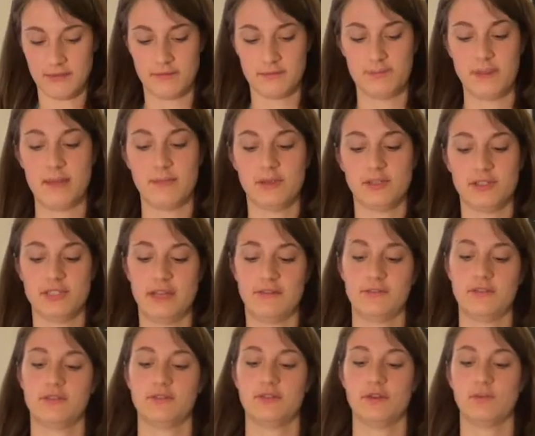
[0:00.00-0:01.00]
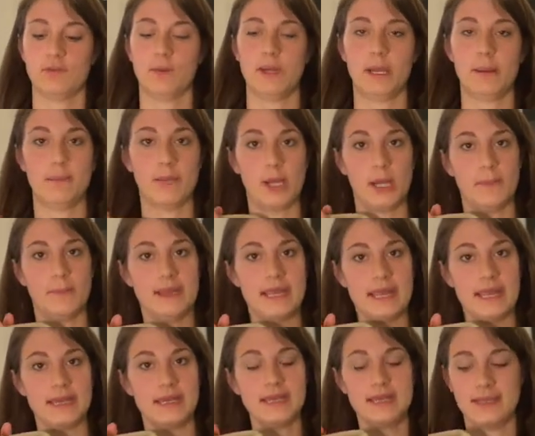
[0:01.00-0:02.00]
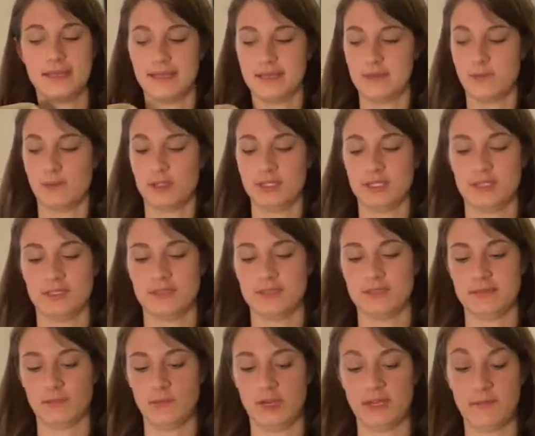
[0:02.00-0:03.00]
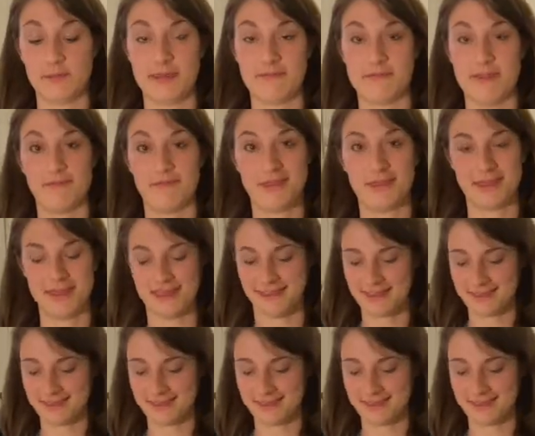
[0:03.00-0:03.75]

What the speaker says: Pampered Chef stoneware bar pan, which is one of my favorite things